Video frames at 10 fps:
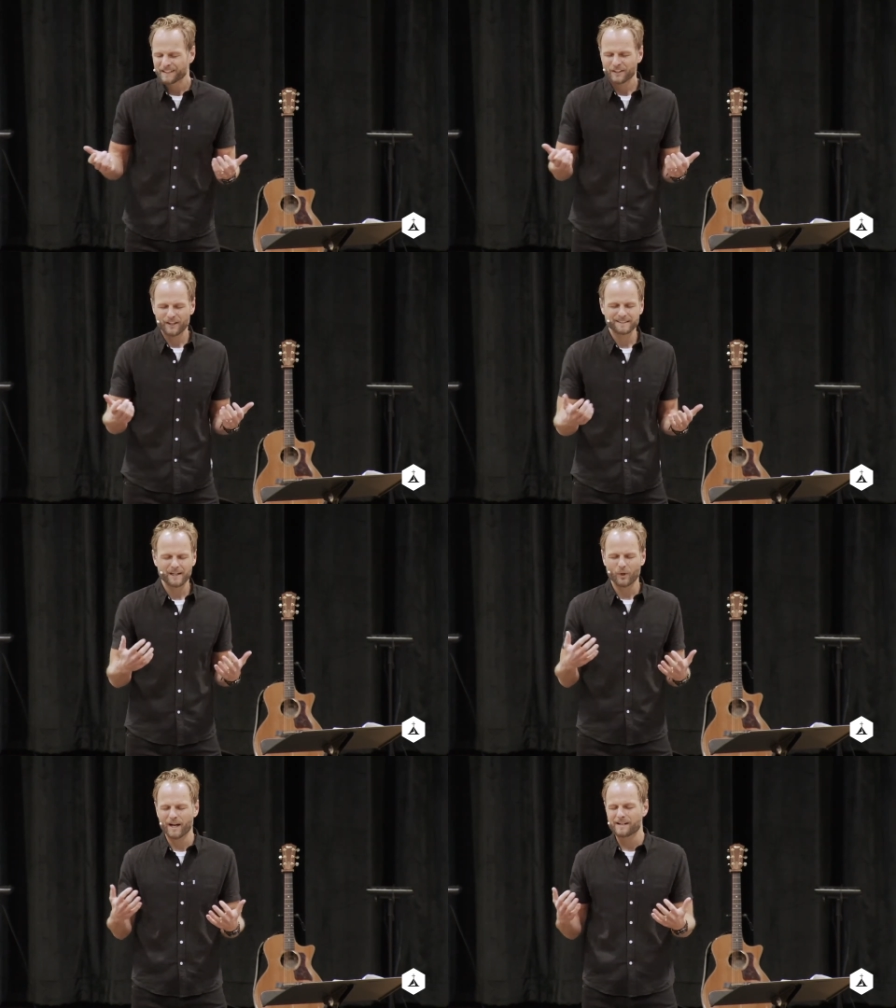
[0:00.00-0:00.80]
Grant
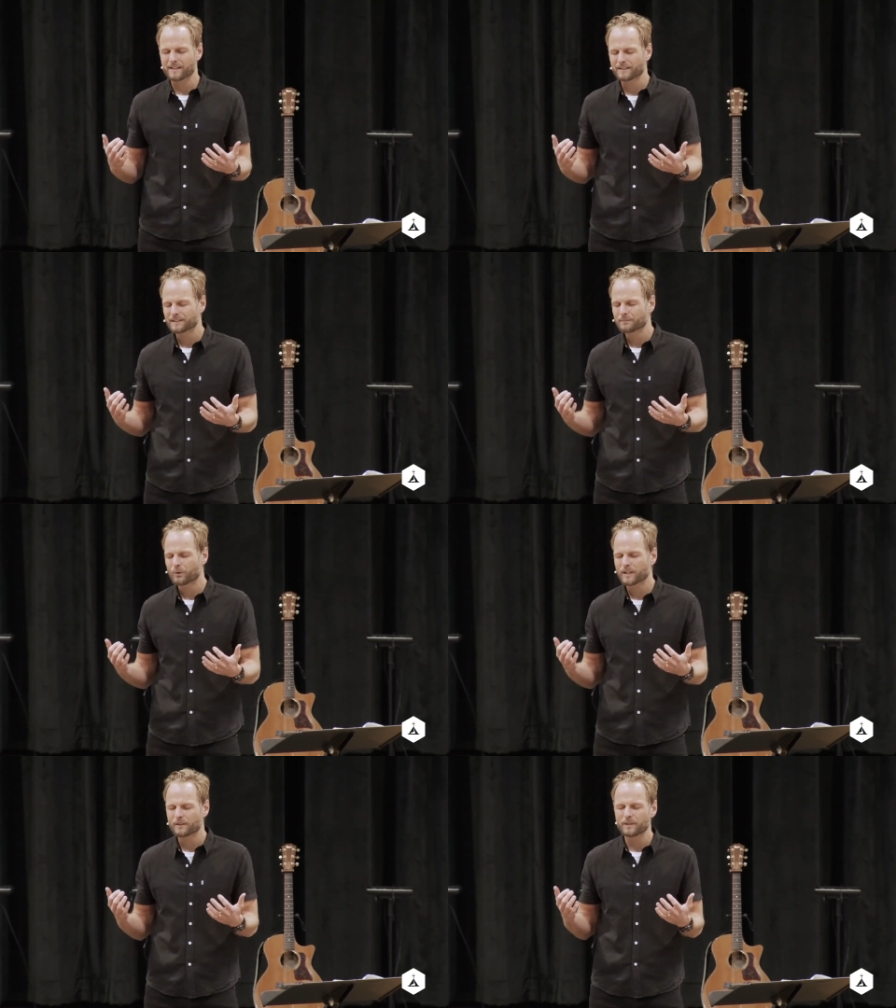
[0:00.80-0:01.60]
that we're asking this
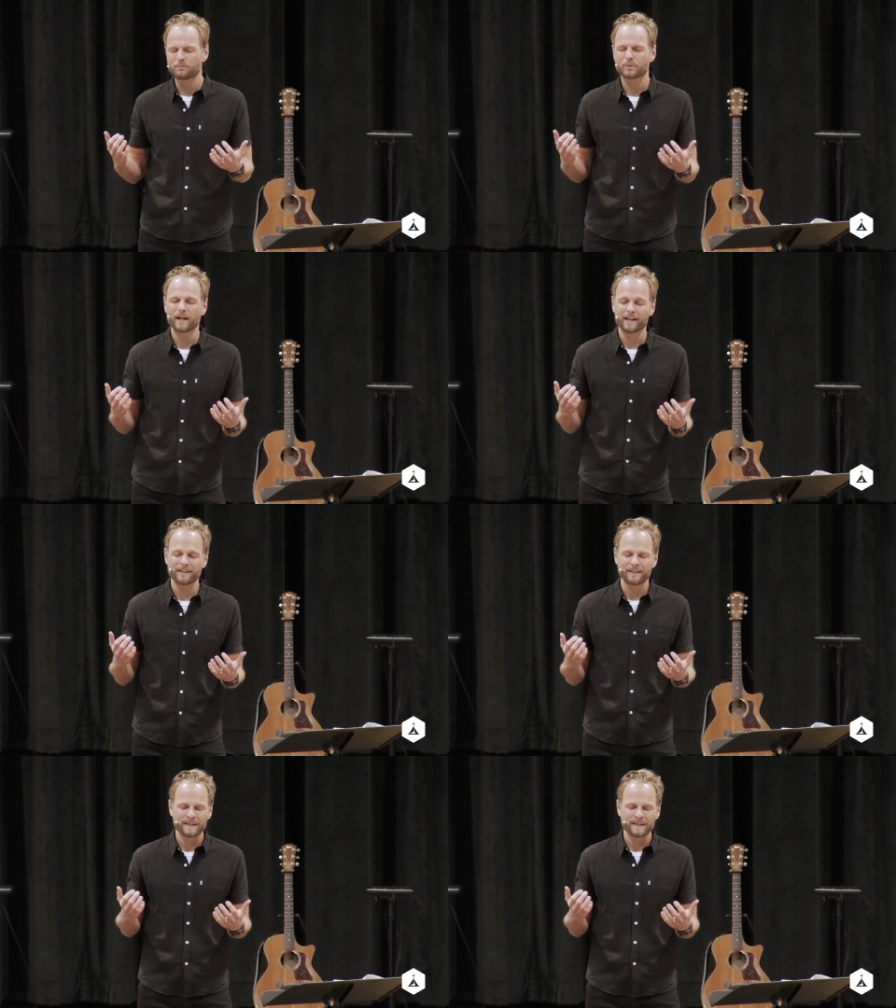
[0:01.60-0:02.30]
morning. We pray